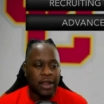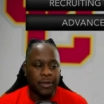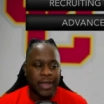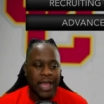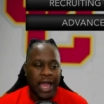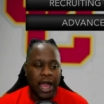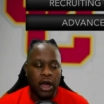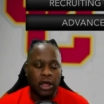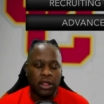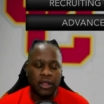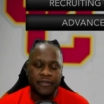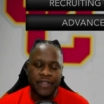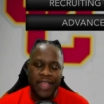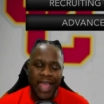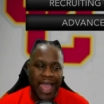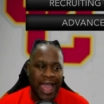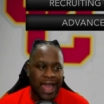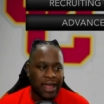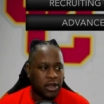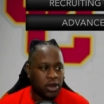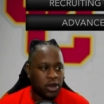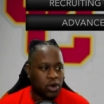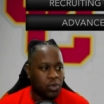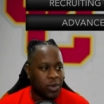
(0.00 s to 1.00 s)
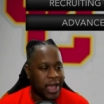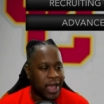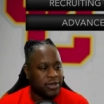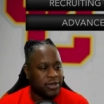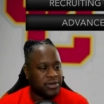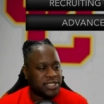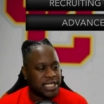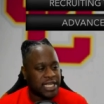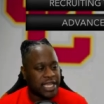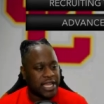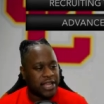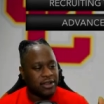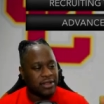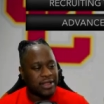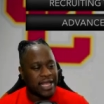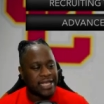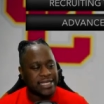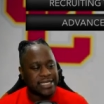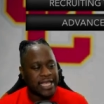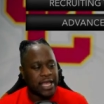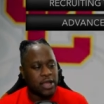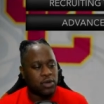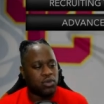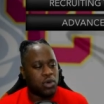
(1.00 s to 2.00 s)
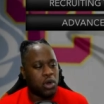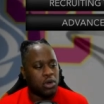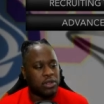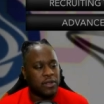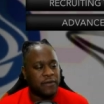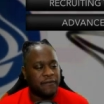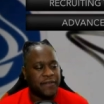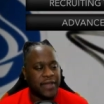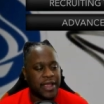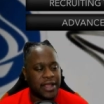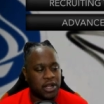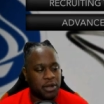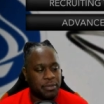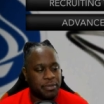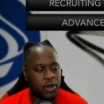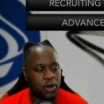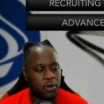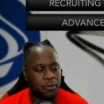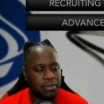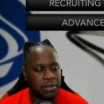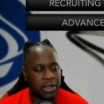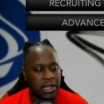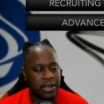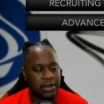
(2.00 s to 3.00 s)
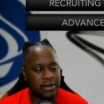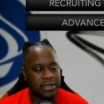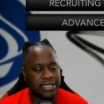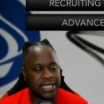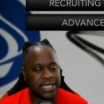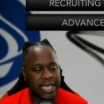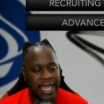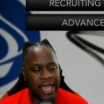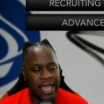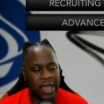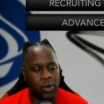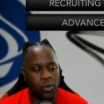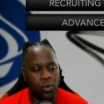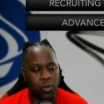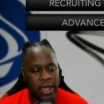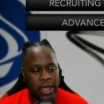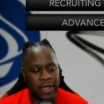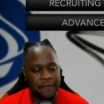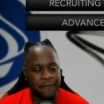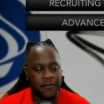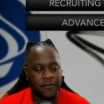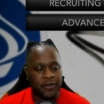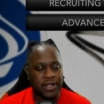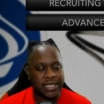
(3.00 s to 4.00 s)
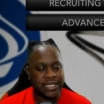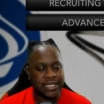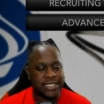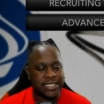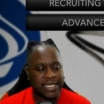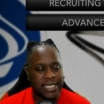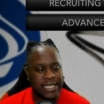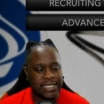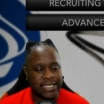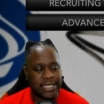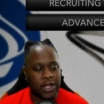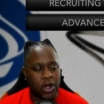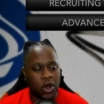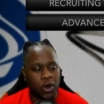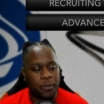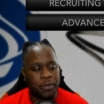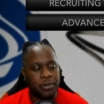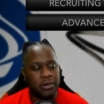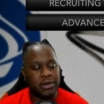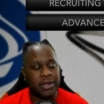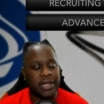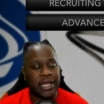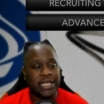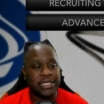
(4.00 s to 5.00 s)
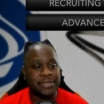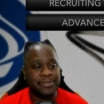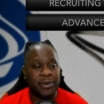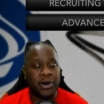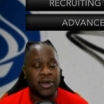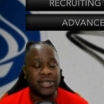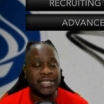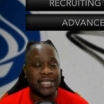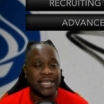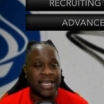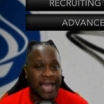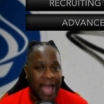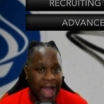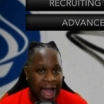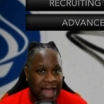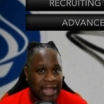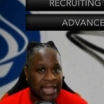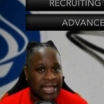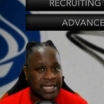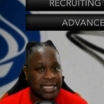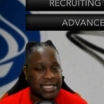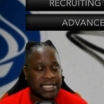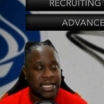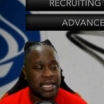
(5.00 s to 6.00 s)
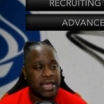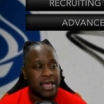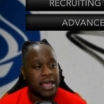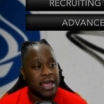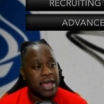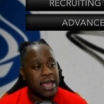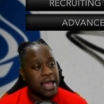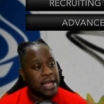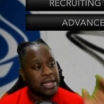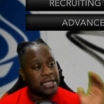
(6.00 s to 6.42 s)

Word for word: Now that we got all of that out of the way, you see here, let's get rolling. Vanderbilt players can't wait for this season opener against Boston College.